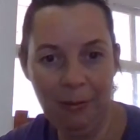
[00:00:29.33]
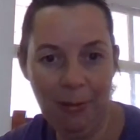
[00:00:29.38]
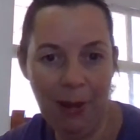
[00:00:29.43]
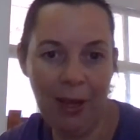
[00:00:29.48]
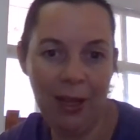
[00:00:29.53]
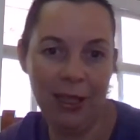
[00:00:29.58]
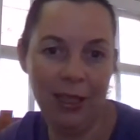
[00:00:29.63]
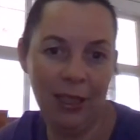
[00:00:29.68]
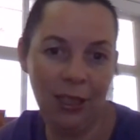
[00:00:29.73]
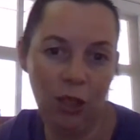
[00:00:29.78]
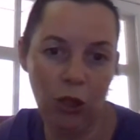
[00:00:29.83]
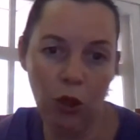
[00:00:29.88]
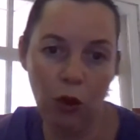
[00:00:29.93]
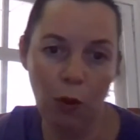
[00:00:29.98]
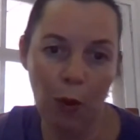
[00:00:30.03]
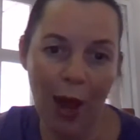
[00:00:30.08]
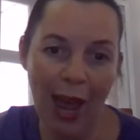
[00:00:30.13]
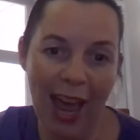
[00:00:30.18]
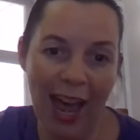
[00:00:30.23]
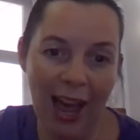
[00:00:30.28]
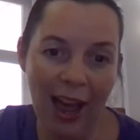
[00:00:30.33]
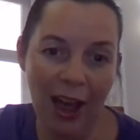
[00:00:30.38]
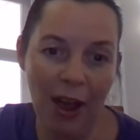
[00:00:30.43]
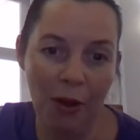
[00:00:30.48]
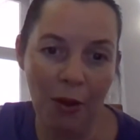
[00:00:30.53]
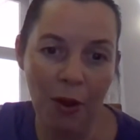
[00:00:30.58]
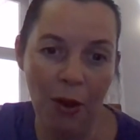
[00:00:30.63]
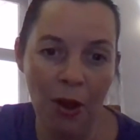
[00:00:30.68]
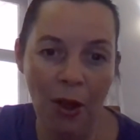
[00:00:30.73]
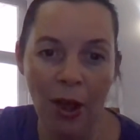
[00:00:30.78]
ready to do
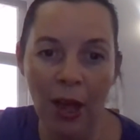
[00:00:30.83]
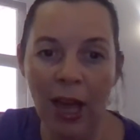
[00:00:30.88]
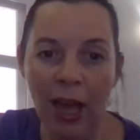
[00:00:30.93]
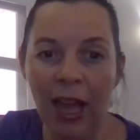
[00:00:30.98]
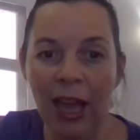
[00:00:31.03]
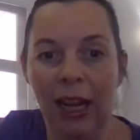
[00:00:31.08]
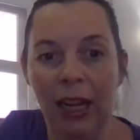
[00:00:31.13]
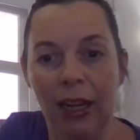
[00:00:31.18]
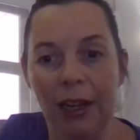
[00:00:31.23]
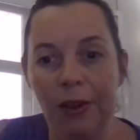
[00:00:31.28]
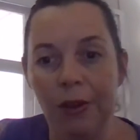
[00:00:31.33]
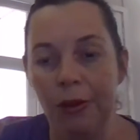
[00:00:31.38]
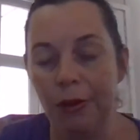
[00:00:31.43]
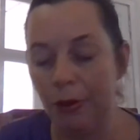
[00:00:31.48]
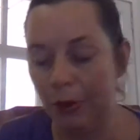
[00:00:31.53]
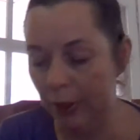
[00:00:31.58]
our little